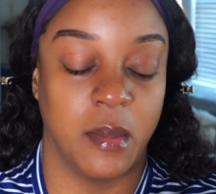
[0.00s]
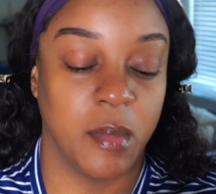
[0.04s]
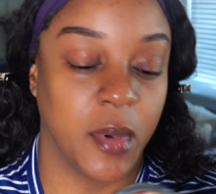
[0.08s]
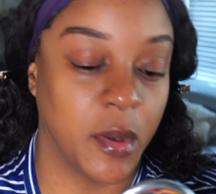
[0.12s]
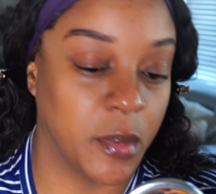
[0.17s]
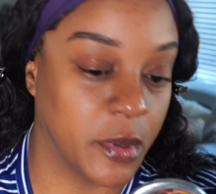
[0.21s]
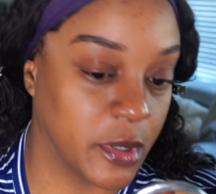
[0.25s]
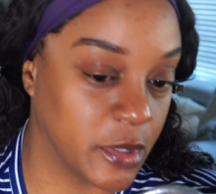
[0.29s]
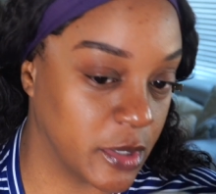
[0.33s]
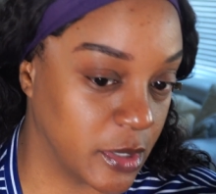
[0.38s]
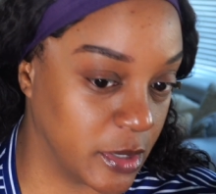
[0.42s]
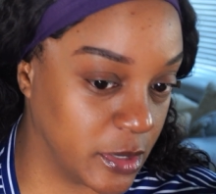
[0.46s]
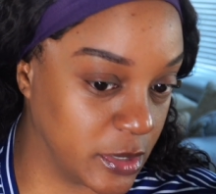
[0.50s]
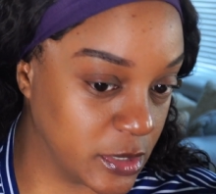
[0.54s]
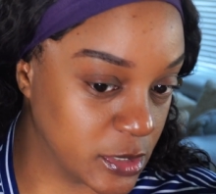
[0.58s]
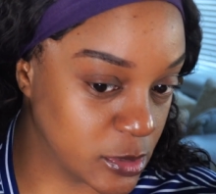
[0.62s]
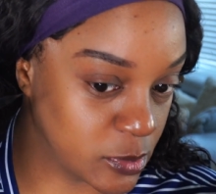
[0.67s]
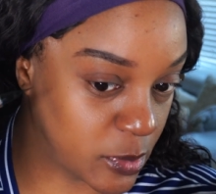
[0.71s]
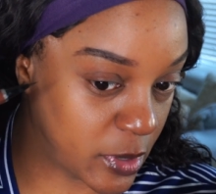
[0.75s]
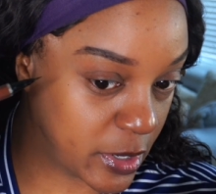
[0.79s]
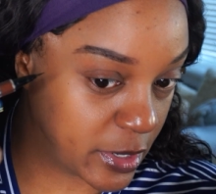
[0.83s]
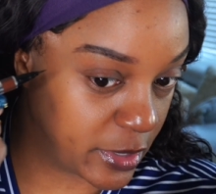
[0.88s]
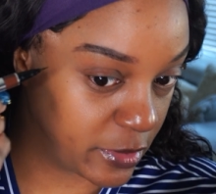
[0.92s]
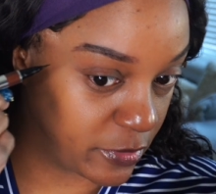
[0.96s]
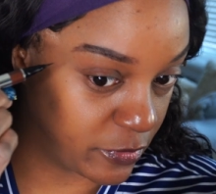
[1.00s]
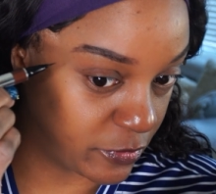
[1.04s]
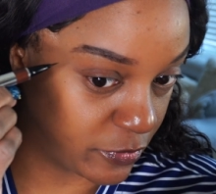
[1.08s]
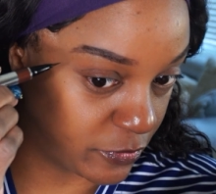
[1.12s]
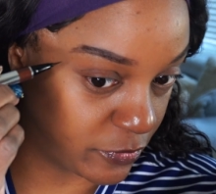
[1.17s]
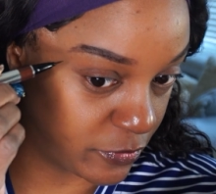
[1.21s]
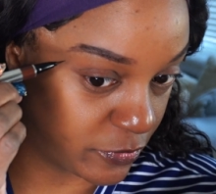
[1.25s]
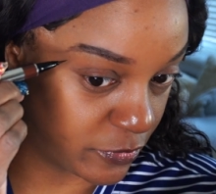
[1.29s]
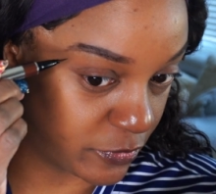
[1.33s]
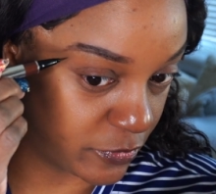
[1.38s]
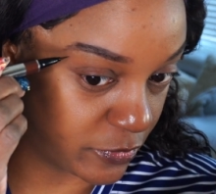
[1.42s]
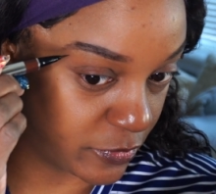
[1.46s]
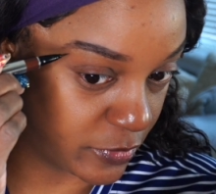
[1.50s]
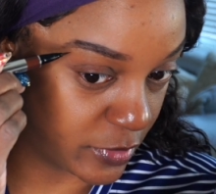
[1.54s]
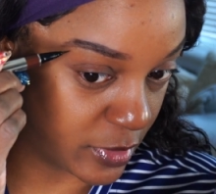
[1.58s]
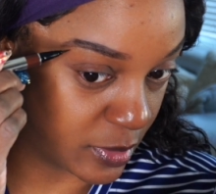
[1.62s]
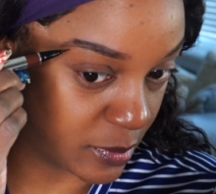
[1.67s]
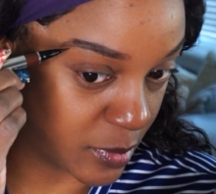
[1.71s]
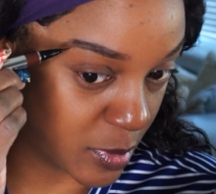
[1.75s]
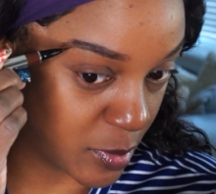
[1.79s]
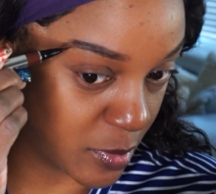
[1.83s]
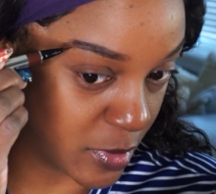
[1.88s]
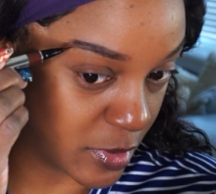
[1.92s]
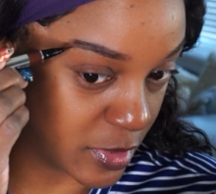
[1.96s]
My brother and his wife,
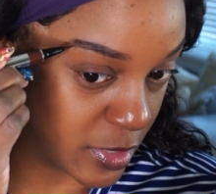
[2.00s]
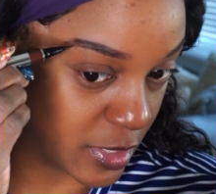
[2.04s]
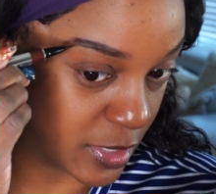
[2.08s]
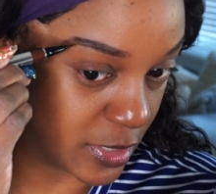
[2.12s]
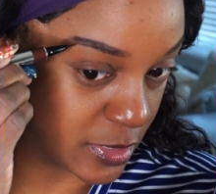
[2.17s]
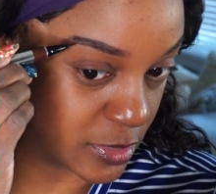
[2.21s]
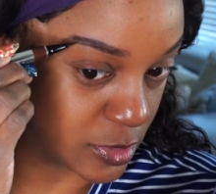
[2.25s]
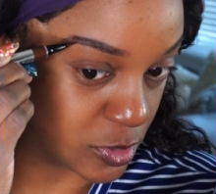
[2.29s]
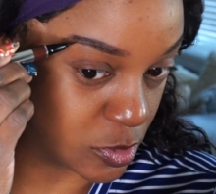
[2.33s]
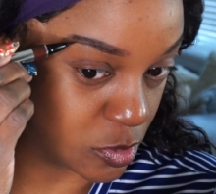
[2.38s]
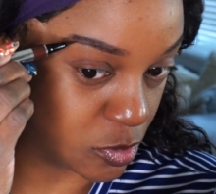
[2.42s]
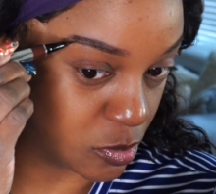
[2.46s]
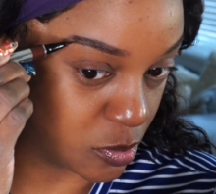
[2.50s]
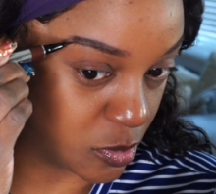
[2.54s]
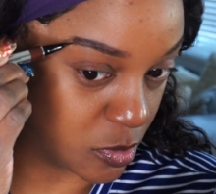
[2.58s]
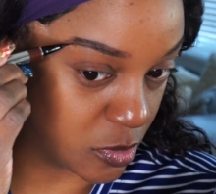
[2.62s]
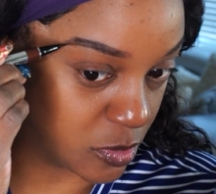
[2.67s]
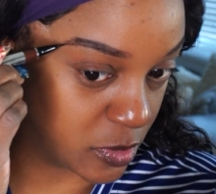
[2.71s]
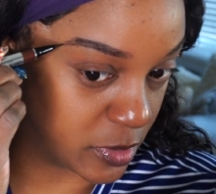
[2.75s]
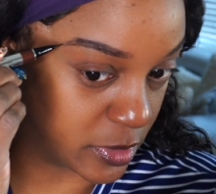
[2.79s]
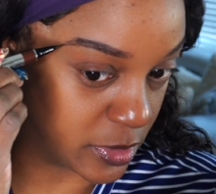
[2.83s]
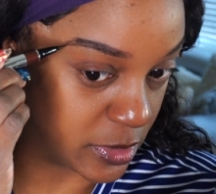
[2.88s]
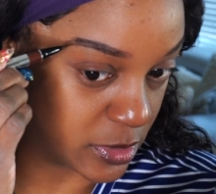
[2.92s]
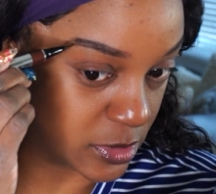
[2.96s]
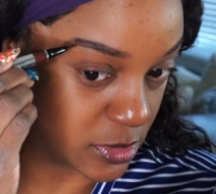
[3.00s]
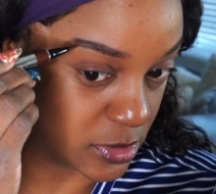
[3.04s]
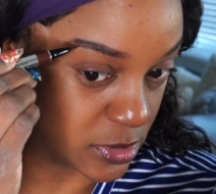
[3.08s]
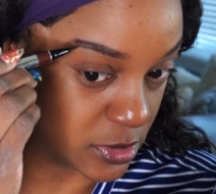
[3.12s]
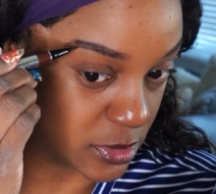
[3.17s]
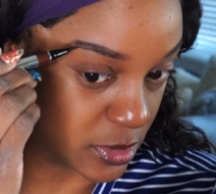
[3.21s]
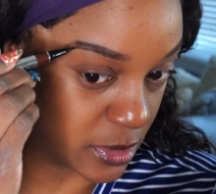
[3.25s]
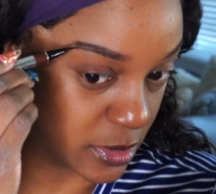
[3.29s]
and my brother has two boys,